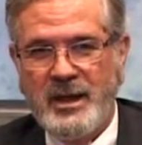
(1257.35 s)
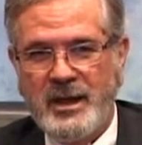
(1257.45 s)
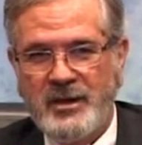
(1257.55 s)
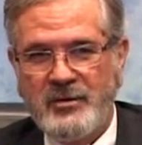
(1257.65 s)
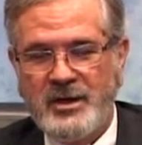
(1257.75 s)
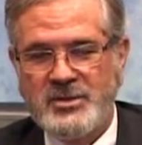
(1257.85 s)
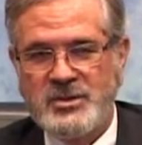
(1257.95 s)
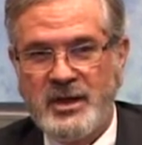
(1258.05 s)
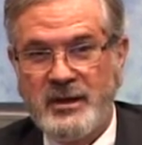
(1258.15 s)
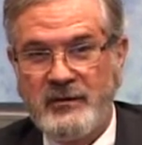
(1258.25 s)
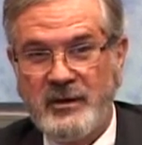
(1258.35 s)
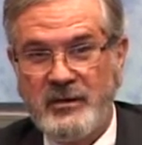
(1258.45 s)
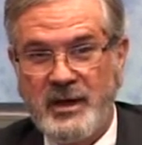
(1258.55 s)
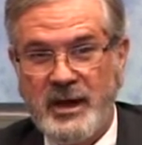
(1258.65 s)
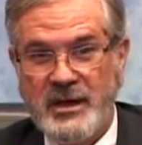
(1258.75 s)
had a crush on in the
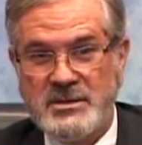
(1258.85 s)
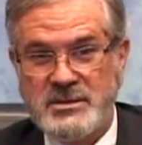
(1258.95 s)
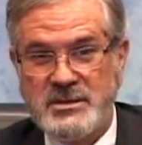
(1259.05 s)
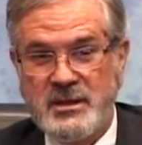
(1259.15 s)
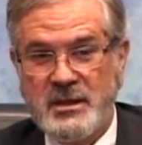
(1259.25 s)
class,